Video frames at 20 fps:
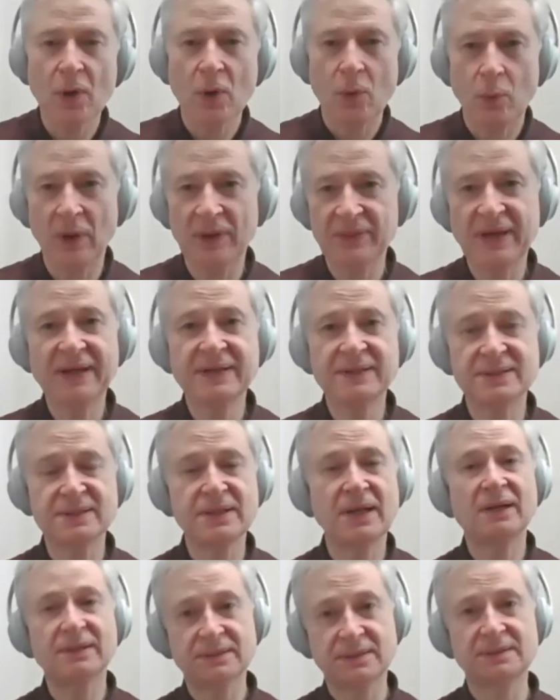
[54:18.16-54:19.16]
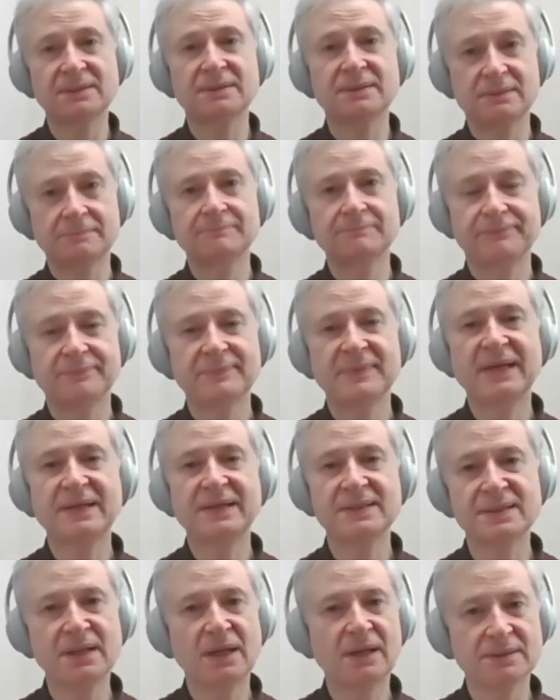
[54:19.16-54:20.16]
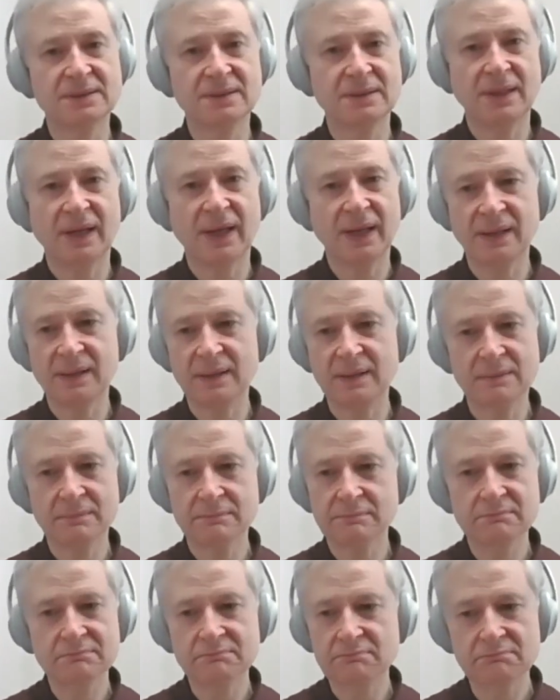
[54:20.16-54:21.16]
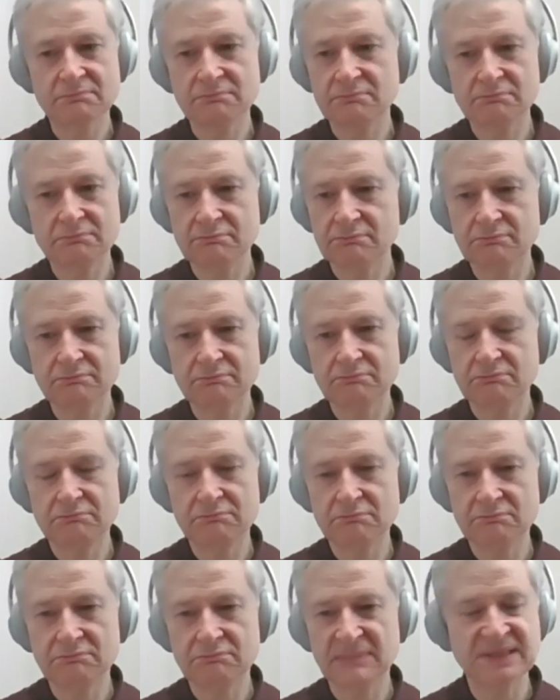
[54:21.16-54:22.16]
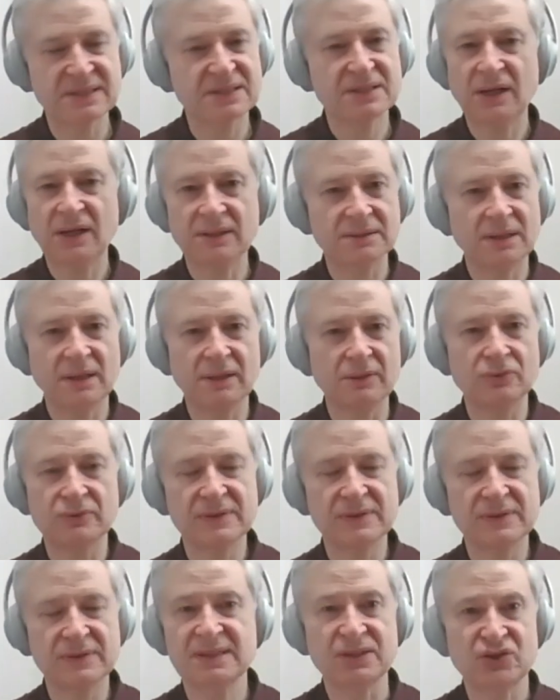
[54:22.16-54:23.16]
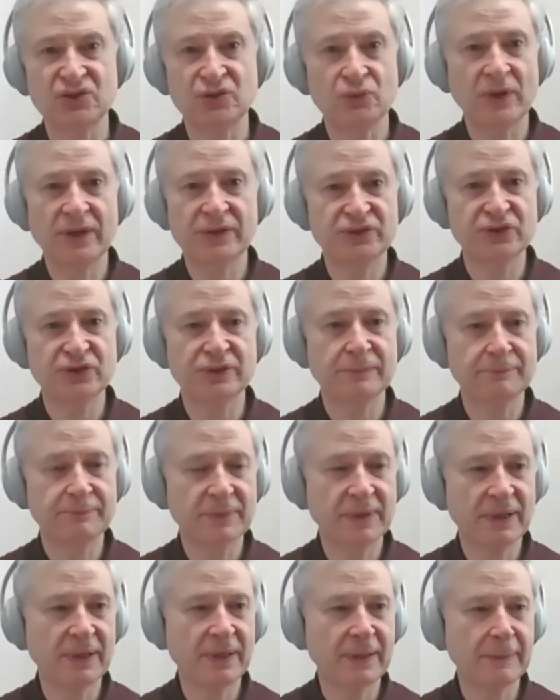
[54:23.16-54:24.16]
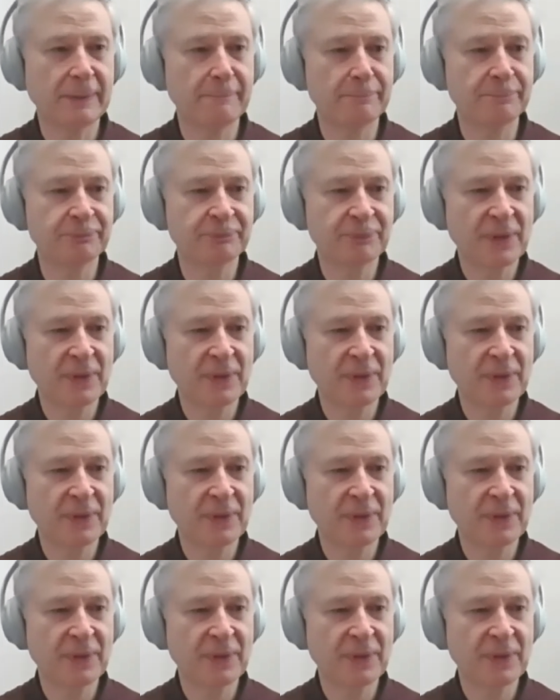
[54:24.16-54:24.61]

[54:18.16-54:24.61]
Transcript: well that is not that is not a that's not a good situation um,